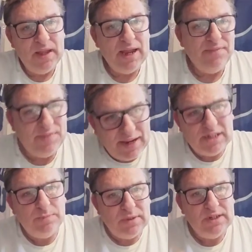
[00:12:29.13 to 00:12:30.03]
at
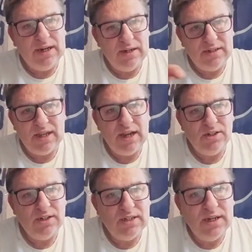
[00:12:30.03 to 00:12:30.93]
this particular stage
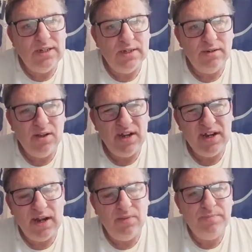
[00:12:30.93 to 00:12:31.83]
of the season, I
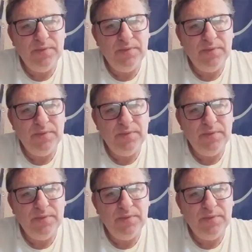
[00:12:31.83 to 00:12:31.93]
don't know.